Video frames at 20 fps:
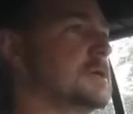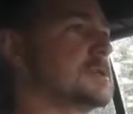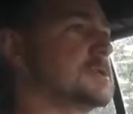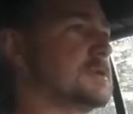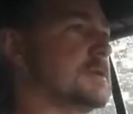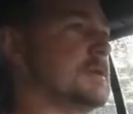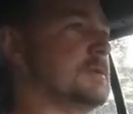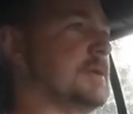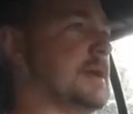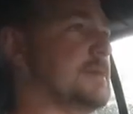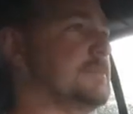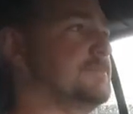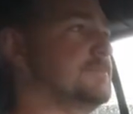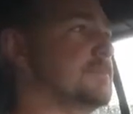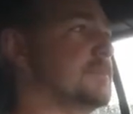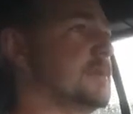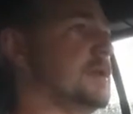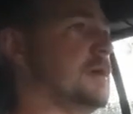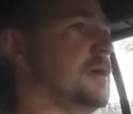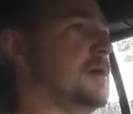So anyway,
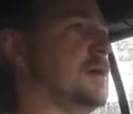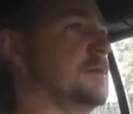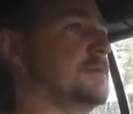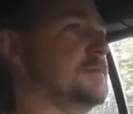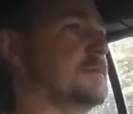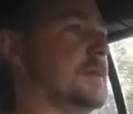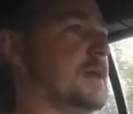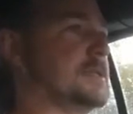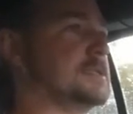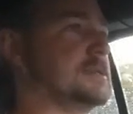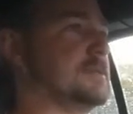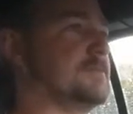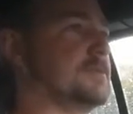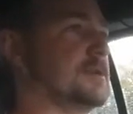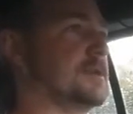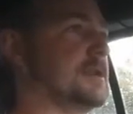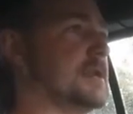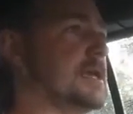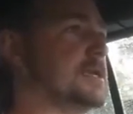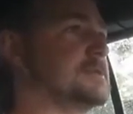uh, that's it
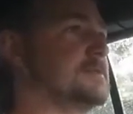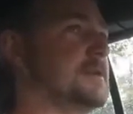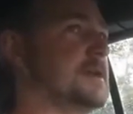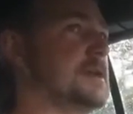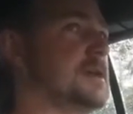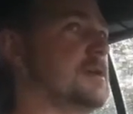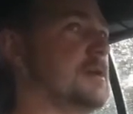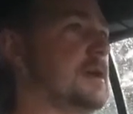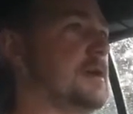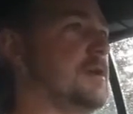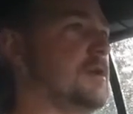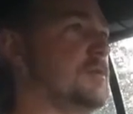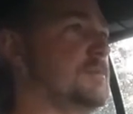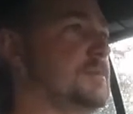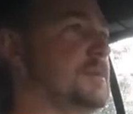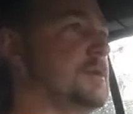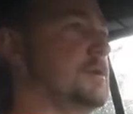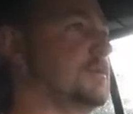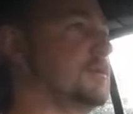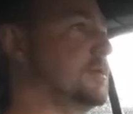for today's video. I
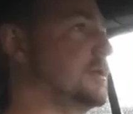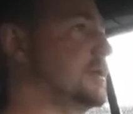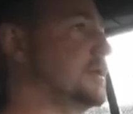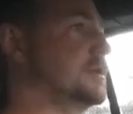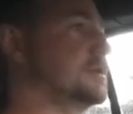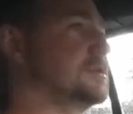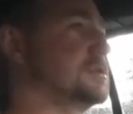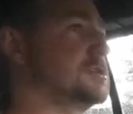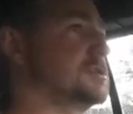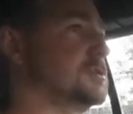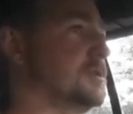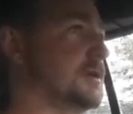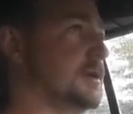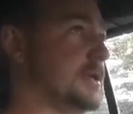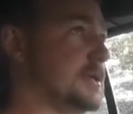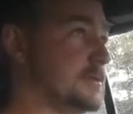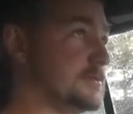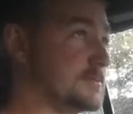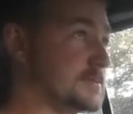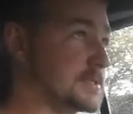hope you
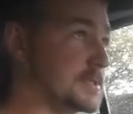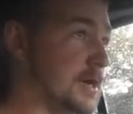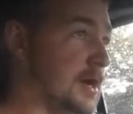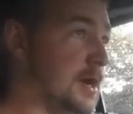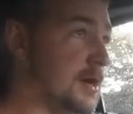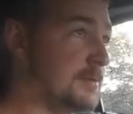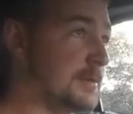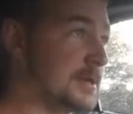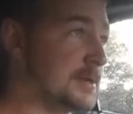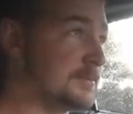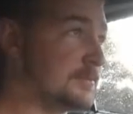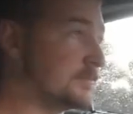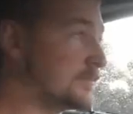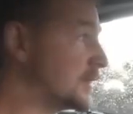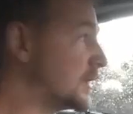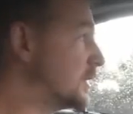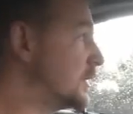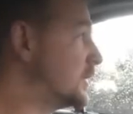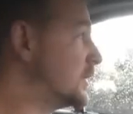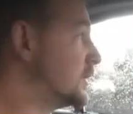enjoyed it some and
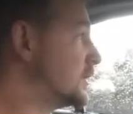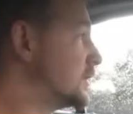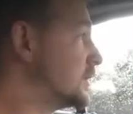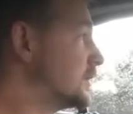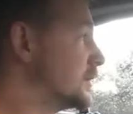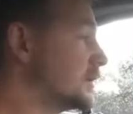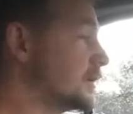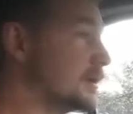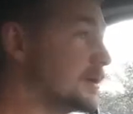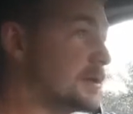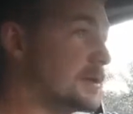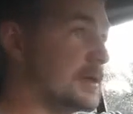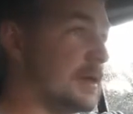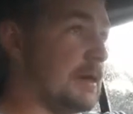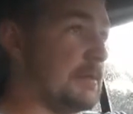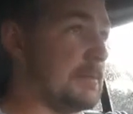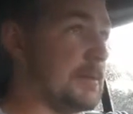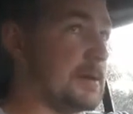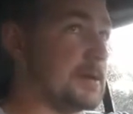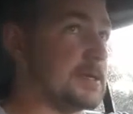
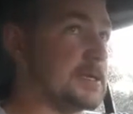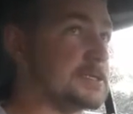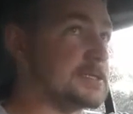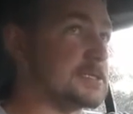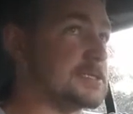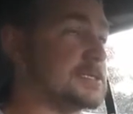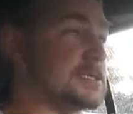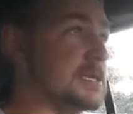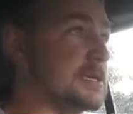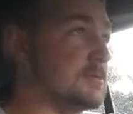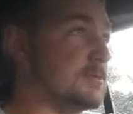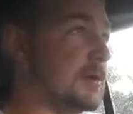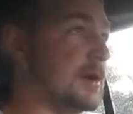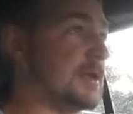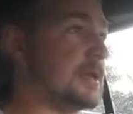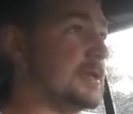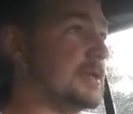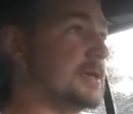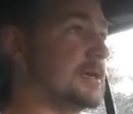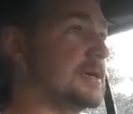everybody gets to see
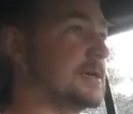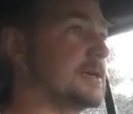what